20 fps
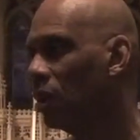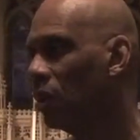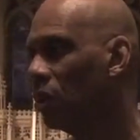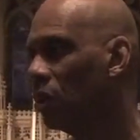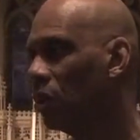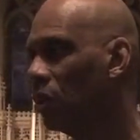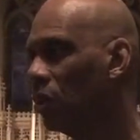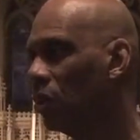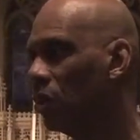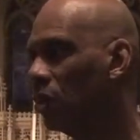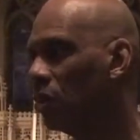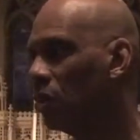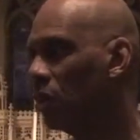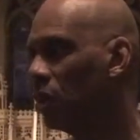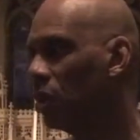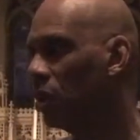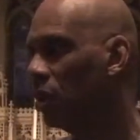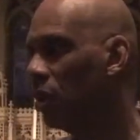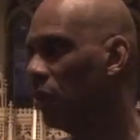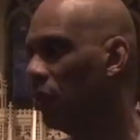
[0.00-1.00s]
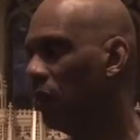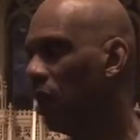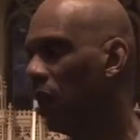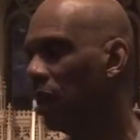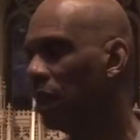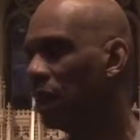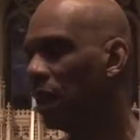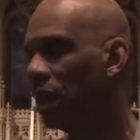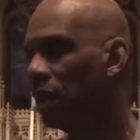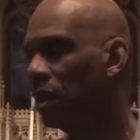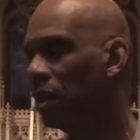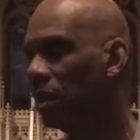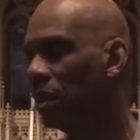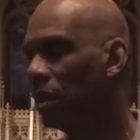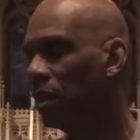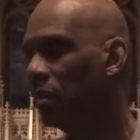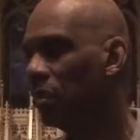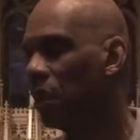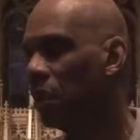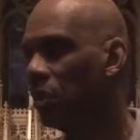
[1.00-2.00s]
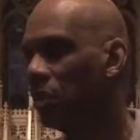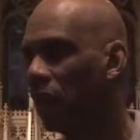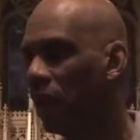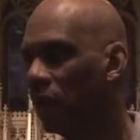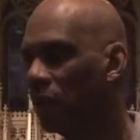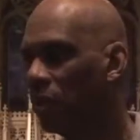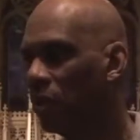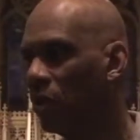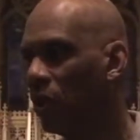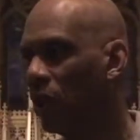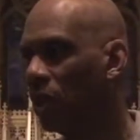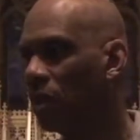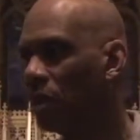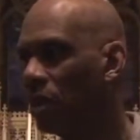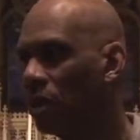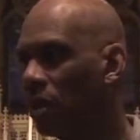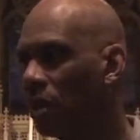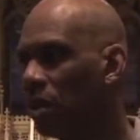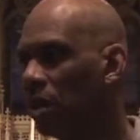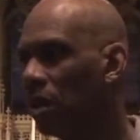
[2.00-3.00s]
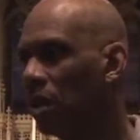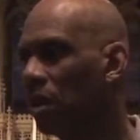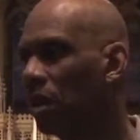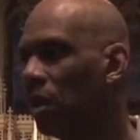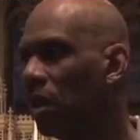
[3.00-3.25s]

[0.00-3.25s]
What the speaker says: So the fact that people like the Wrens